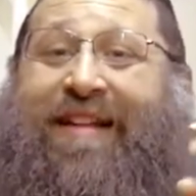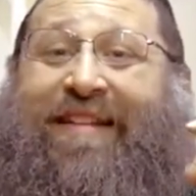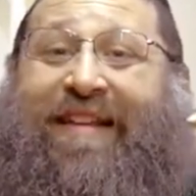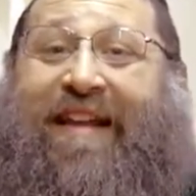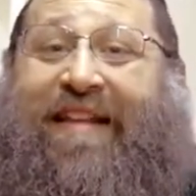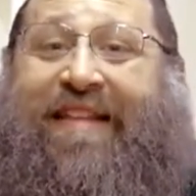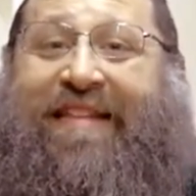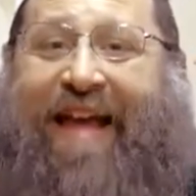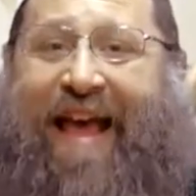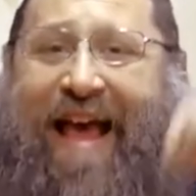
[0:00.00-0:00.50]

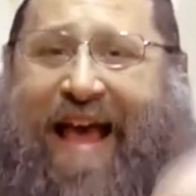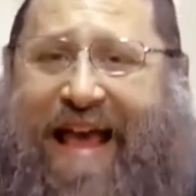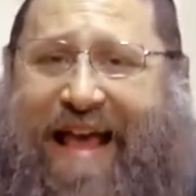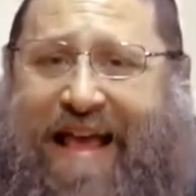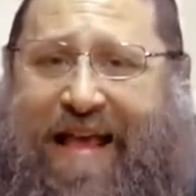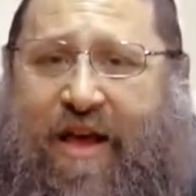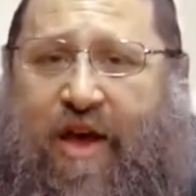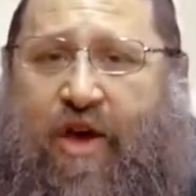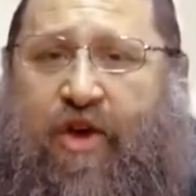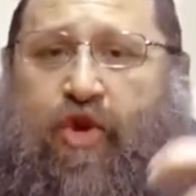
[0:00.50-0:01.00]

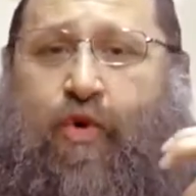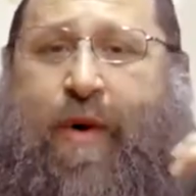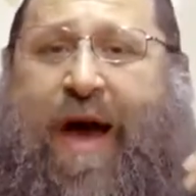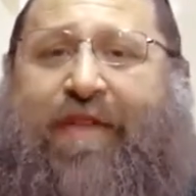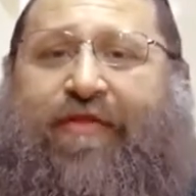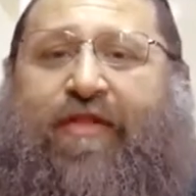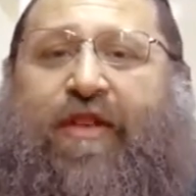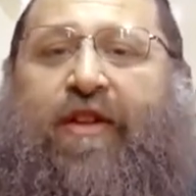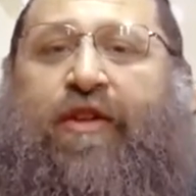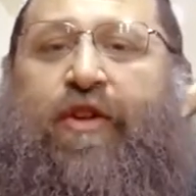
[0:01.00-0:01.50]
Today you
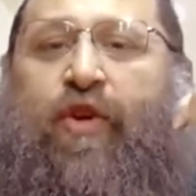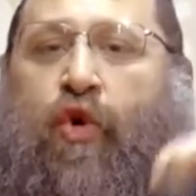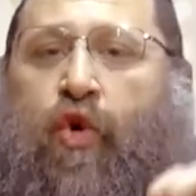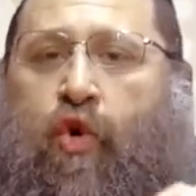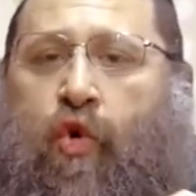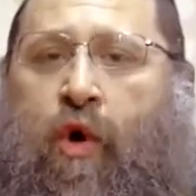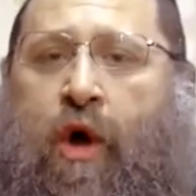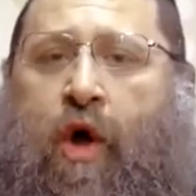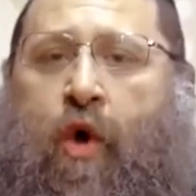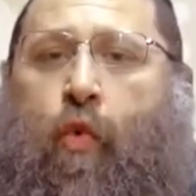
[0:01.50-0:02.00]
have to
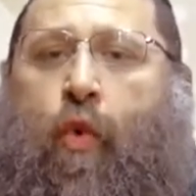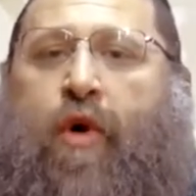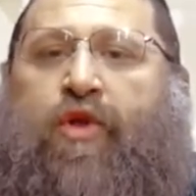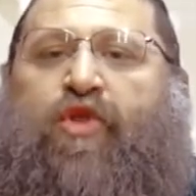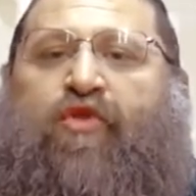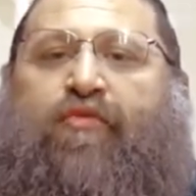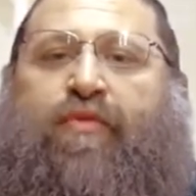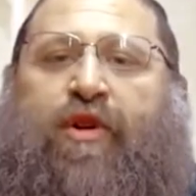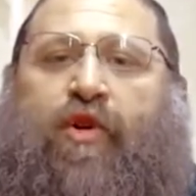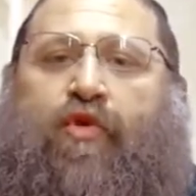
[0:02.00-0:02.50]
do
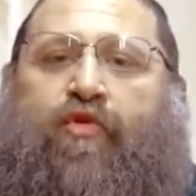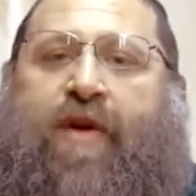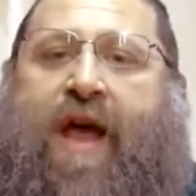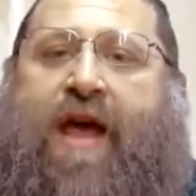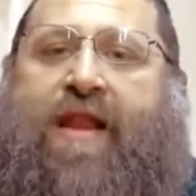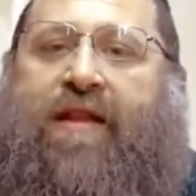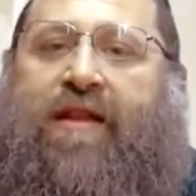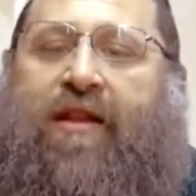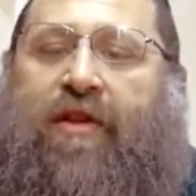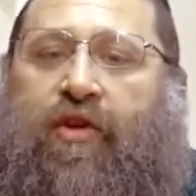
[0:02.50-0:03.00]
what you've been
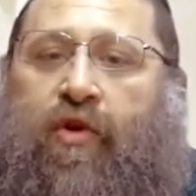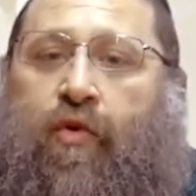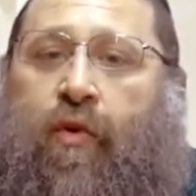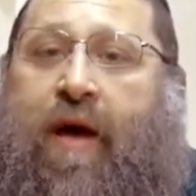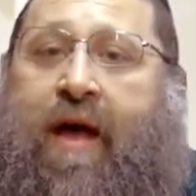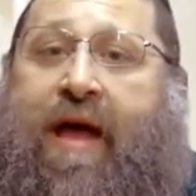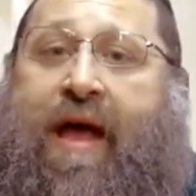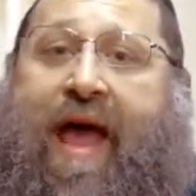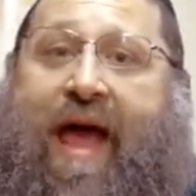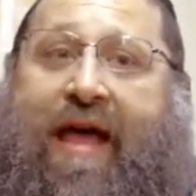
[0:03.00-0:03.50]
created to do.
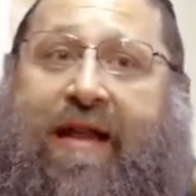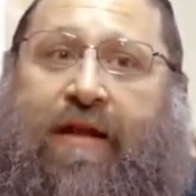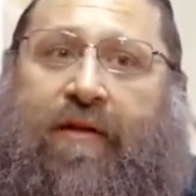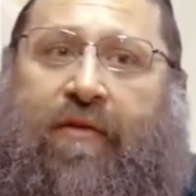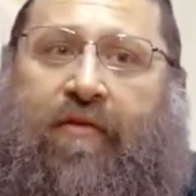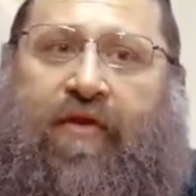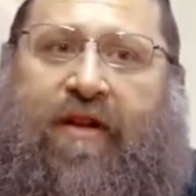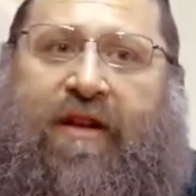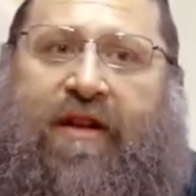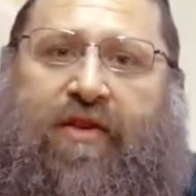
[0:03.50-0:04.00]
And
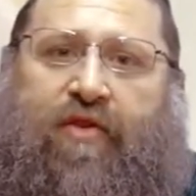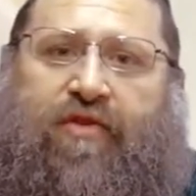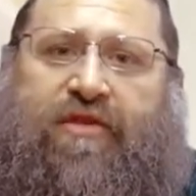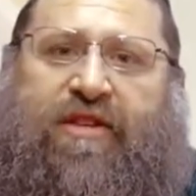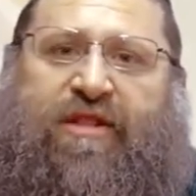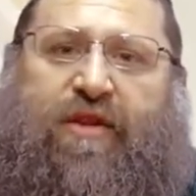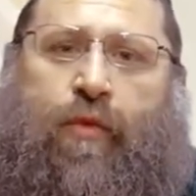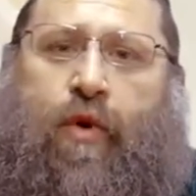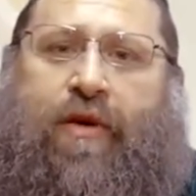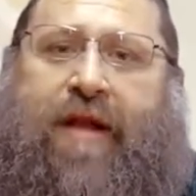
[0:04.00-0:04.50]
it really
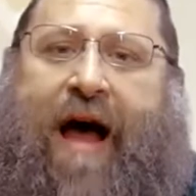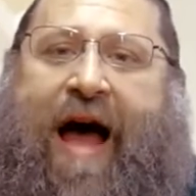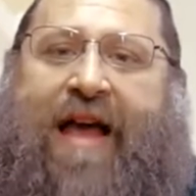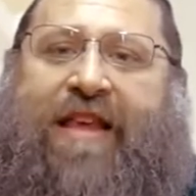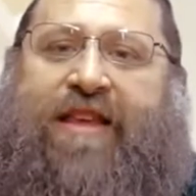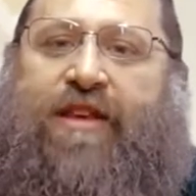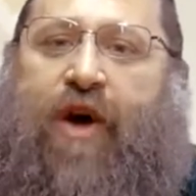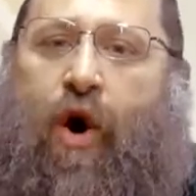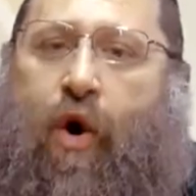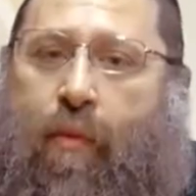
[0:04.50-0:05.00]
uses the word
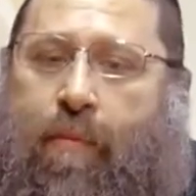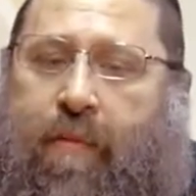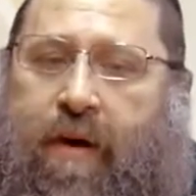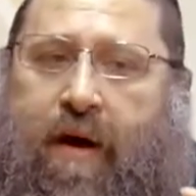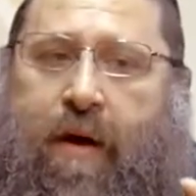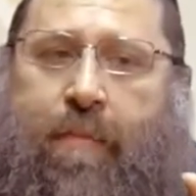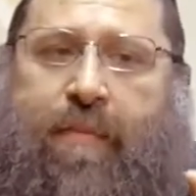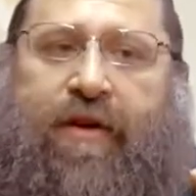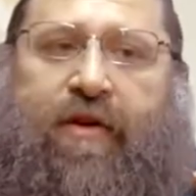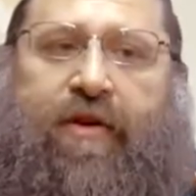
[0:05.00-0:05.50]
Hayom
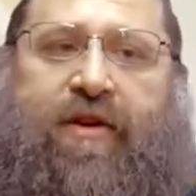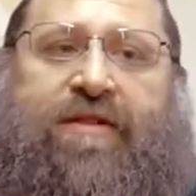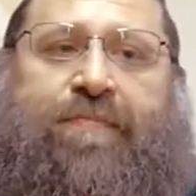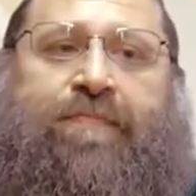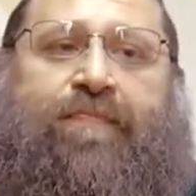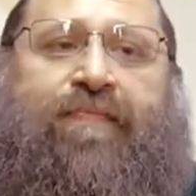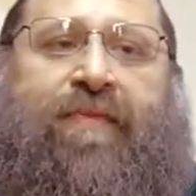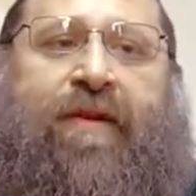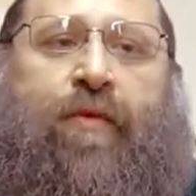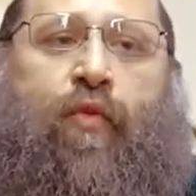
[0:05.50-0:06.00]
because
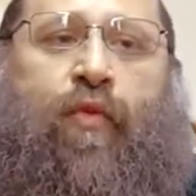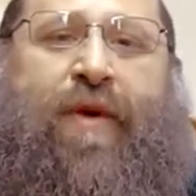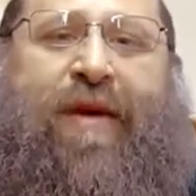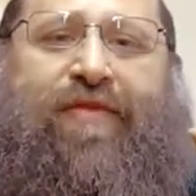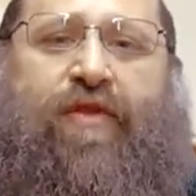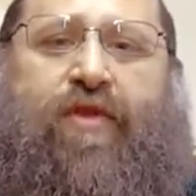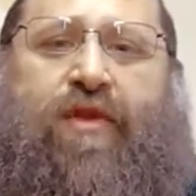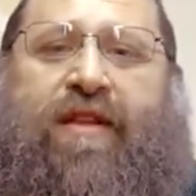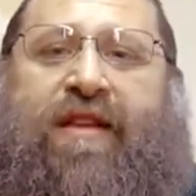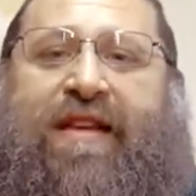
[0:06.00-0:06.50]
we
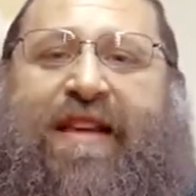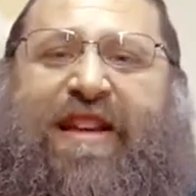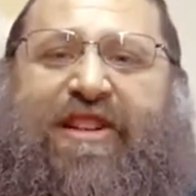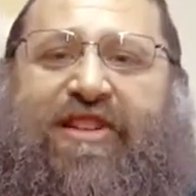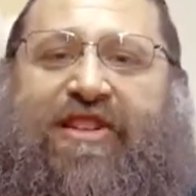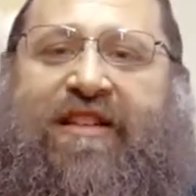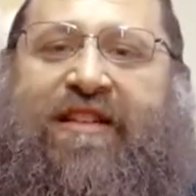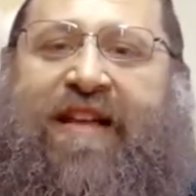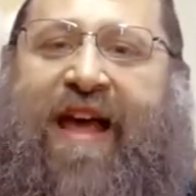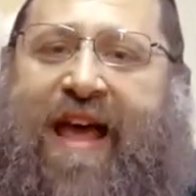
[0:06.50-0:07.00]
have to know that
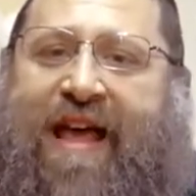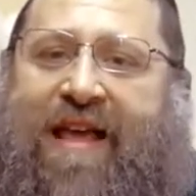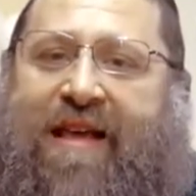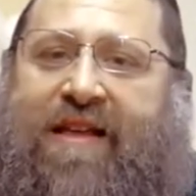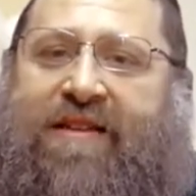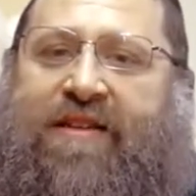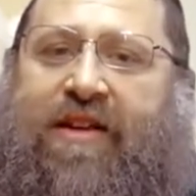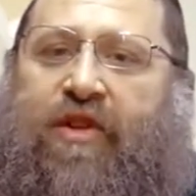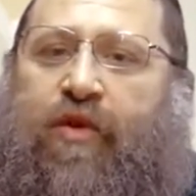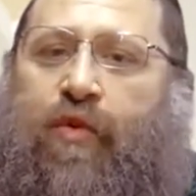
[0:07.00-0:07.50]
each day
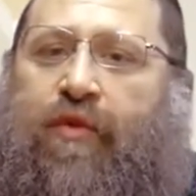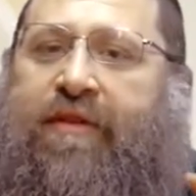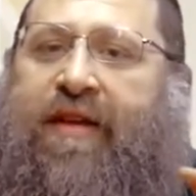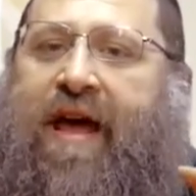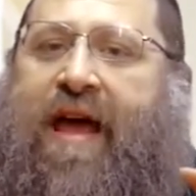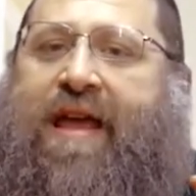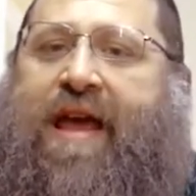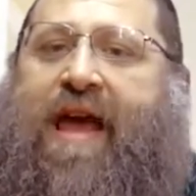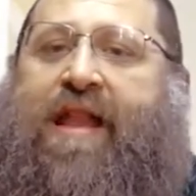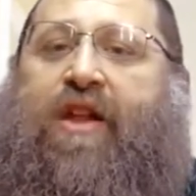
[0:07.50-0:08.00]
is a new
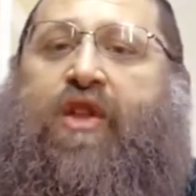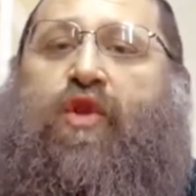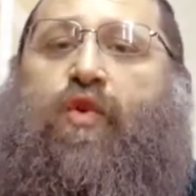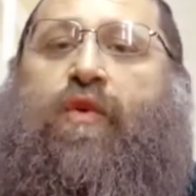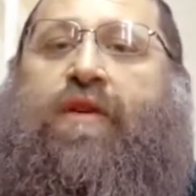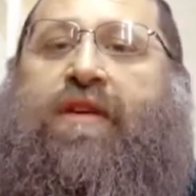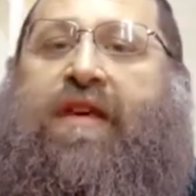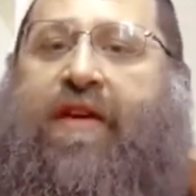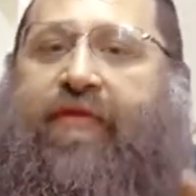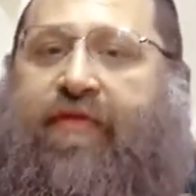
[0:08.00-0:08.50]
day and a
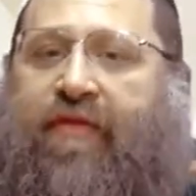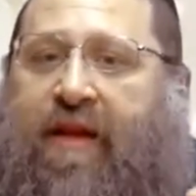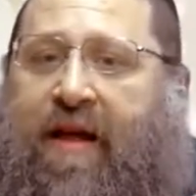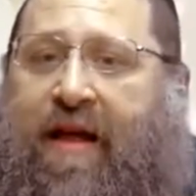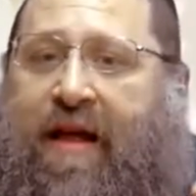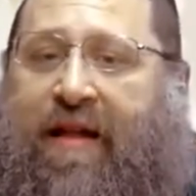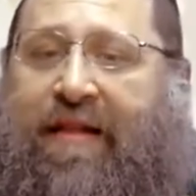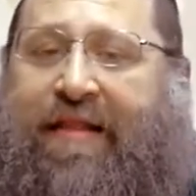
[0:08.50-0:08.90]
new gift.